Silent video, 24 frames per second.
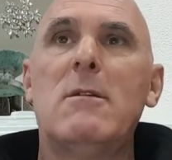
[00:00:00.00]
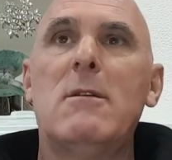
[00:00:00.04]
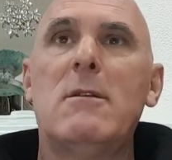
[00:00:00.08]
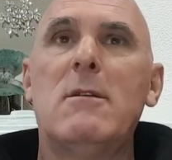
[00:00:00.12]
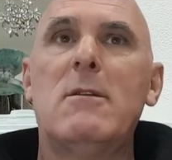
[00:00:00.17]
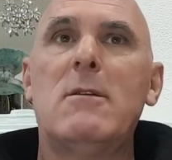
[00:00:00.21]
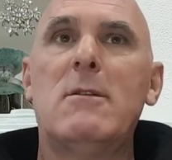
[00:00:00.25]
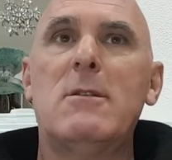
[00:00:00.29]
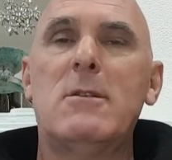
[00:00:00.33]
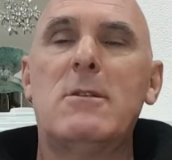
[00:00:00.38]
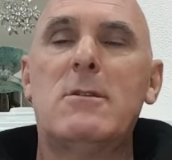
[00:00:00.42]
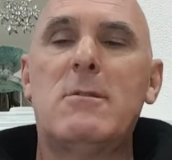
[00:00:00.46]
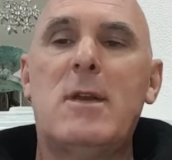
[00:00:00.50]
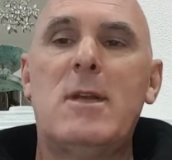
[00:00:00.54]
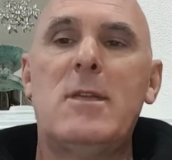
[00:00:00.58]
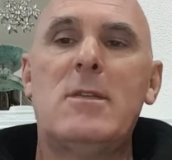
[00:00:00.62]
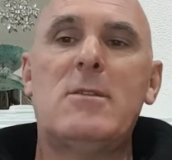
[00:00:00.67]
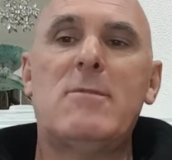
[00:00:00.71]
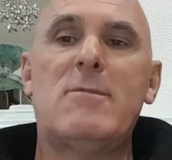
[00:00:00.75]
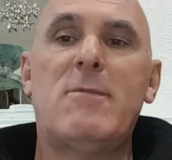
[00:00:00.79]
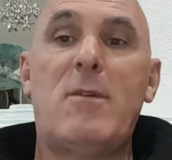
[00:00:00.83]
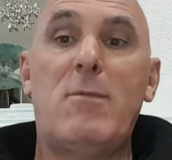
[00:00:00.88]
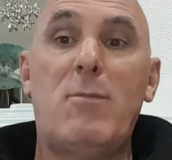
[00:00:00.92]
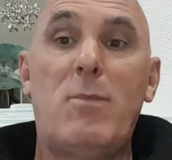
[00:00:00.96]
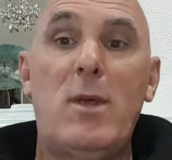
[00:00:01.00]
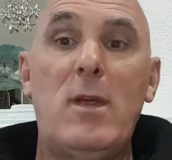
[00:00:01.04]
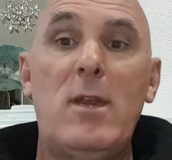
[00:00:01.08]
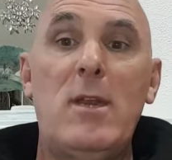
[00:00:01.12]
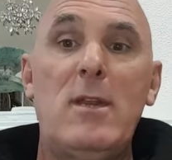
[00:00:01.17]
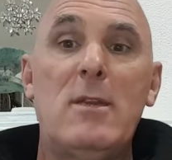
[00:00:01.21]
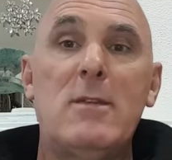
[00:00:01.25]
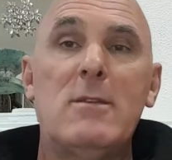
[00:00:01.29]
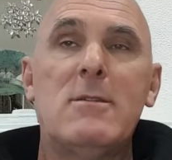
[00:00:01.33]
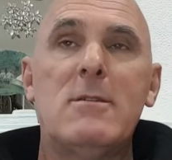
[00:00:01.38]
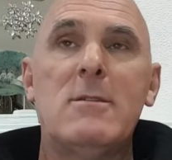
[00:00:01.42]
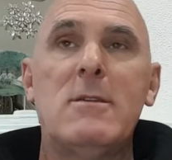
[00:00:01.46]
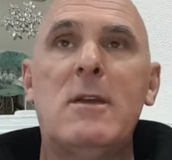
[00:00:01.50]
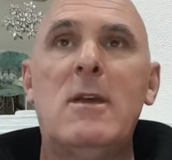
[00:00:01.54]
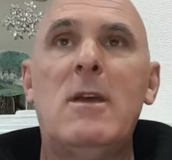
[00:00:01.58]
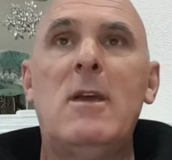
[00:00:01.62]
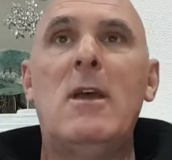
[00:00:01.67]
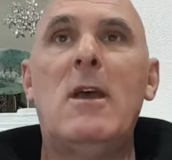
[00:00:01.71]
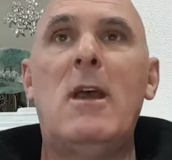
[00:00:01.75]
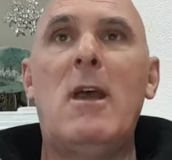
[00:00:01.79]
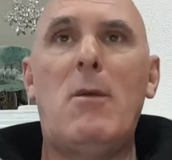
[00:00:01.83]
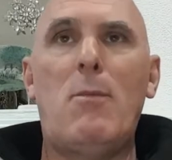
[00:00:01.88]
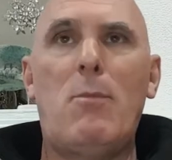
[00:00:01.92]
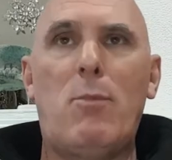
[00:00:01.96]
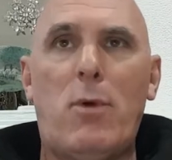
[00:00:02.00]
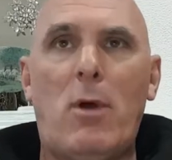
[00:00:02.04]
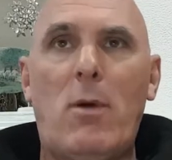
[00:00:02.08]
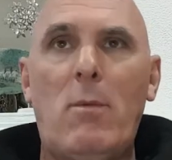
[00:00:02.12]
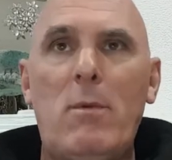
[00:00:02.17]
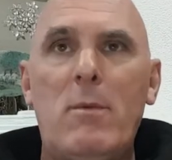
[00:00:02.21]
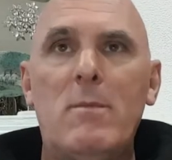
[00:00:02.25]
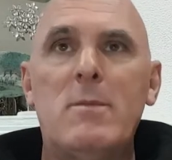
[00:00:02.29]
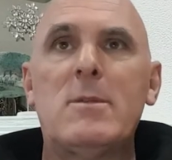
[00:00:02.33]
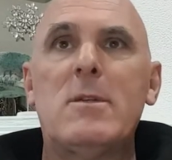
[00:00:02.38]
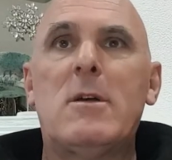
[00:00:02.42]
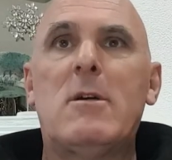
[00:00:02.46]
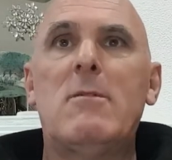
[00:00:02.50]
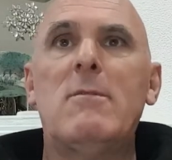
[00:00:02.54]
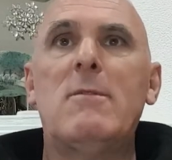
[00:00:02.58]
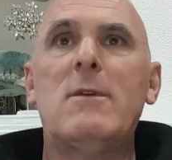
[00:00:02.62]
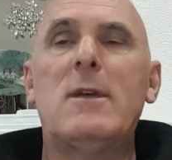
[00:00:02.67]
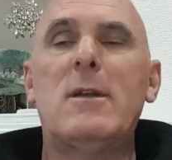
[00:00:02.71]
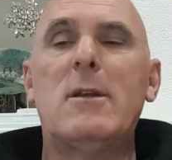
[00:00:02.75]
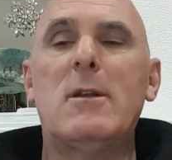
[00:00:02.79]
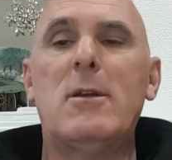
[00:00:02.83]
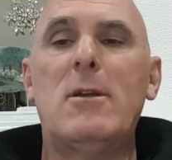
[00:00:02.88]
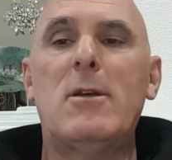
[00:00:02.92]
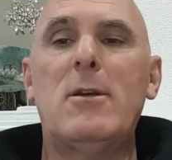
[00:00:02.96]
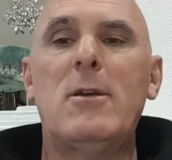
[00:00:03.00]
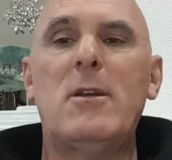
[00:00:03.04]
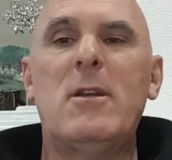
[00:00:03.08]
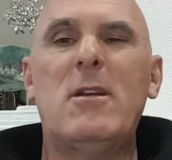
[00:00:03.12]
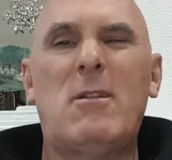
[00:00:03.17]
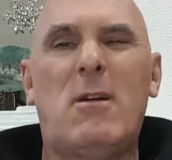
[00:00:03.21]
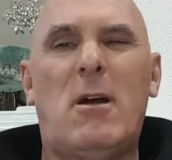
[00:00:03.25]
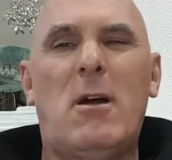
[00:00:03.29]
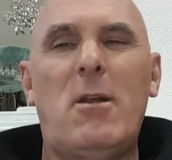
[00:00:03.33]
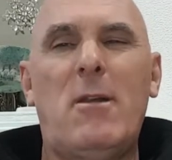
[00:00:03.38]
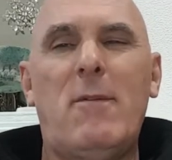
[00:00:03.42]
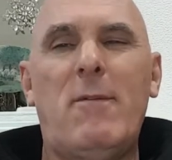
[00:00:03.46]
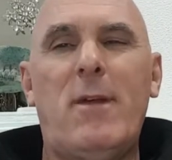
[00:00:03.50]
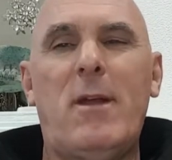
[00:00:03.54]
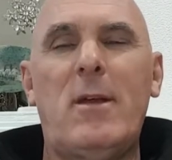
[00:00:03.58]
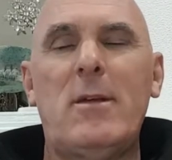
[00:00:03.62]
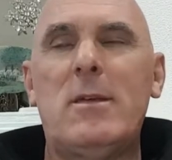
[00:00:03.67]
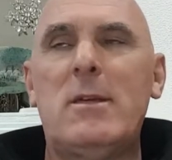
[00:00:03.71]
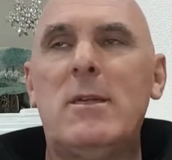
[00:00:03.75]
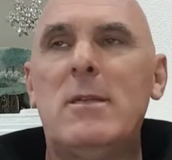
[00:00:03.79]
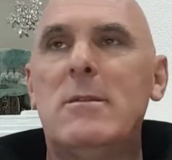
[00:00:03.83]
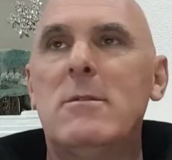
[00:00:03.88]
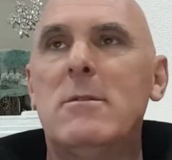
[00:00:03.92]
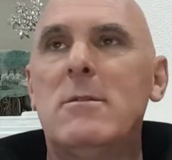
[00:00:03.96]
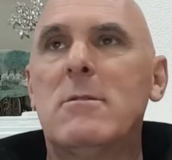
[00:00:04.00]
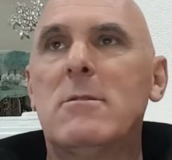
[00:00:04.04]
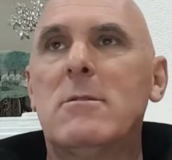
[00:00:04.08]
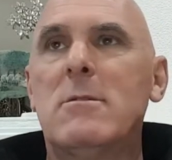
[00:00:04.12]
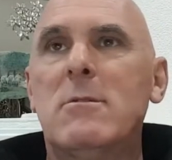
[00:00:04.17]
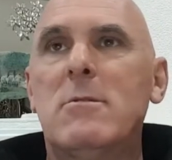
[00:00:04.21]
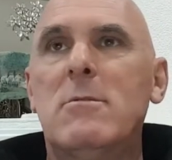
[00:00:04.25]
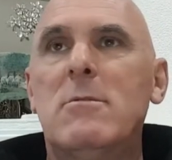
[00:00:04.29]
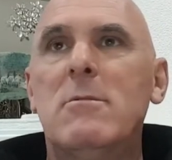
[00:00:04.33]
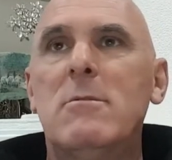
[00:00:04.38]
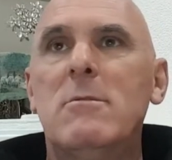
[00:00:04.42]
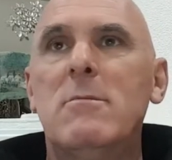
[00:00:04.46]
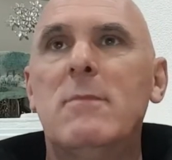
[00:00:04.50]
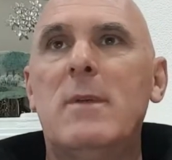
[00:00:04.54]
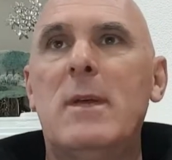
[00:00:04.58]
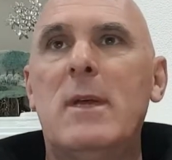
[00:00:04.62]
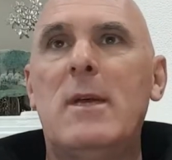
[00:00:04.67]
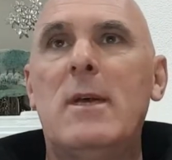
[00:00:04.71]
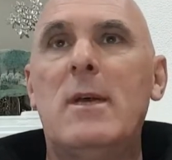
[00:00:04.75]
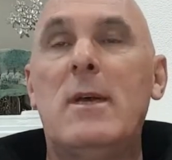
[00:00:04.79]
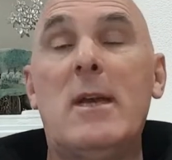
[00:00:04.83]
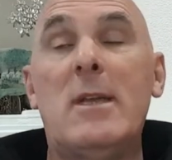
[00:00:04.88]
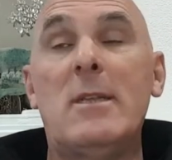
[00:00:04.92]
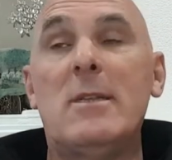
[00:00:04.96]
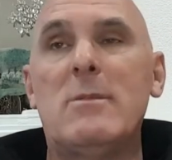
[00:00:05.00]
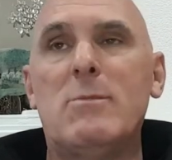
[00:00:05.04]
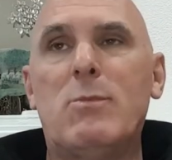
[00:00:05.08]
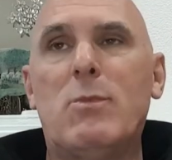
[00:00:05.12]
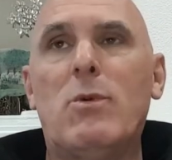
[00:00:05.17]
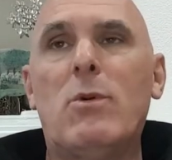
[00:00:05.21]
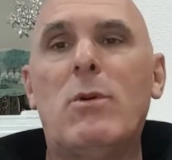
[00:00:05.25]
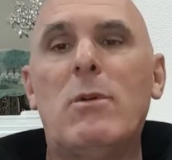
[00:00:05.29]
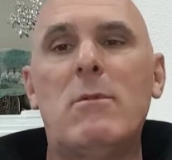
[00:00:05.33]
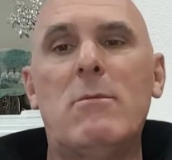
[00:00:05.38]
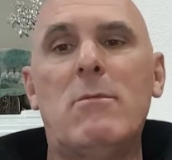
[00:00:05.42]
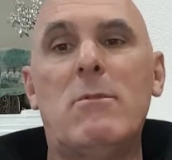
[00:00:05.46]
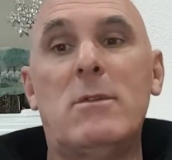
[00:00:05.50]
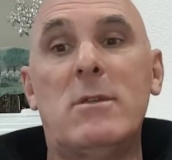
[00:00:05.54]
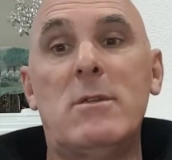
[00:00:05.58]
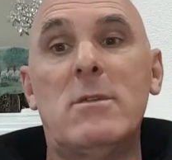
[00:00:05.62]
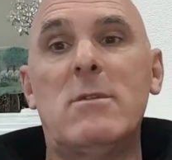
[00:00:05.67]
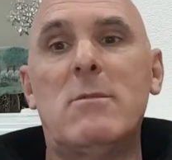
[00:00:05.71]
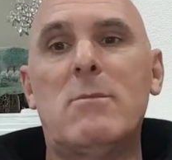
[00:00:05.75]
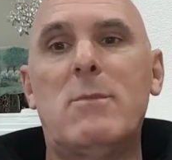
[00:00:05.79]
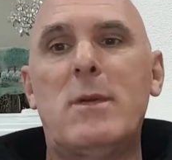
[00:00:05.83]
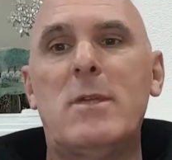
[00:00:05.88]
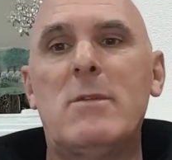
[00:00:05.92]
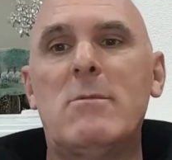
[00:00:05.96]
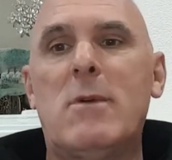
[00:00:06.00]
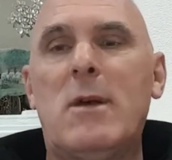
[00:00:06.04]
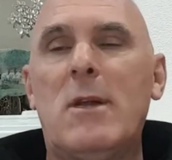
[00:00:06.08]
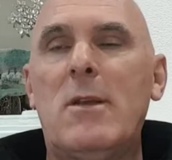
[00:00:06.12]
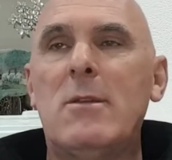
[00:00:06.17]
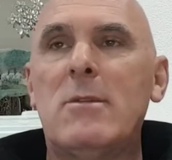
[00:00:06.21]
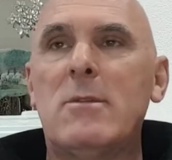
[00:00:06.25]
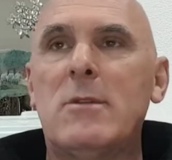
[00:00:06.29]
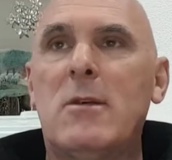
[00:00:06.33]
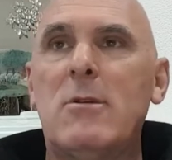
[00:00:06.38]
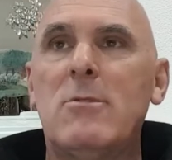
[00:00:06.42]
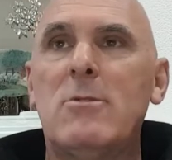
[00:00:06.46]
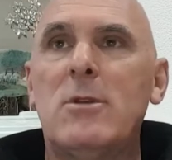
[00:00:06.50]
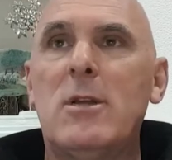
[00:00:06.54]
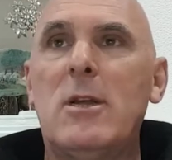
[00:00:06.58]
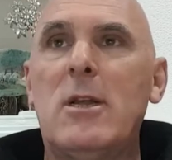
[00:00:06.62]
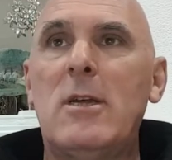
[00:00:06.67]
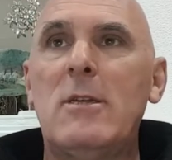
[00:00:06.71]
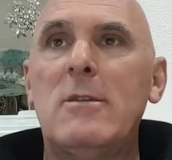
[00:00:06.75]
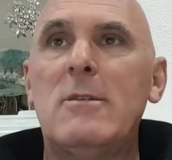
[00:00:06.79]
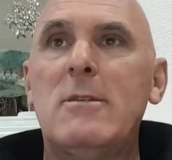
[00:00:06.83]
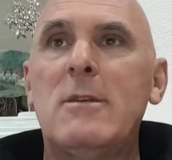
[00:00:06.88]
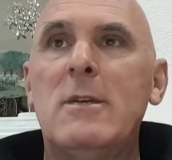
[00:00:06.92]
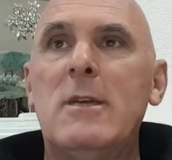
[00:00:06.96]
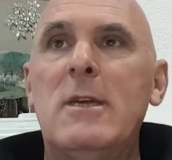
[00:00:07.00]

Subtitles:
constraints of obedience and problem solving and learning, kind of like kids at school and sport, which is the best way to socialise.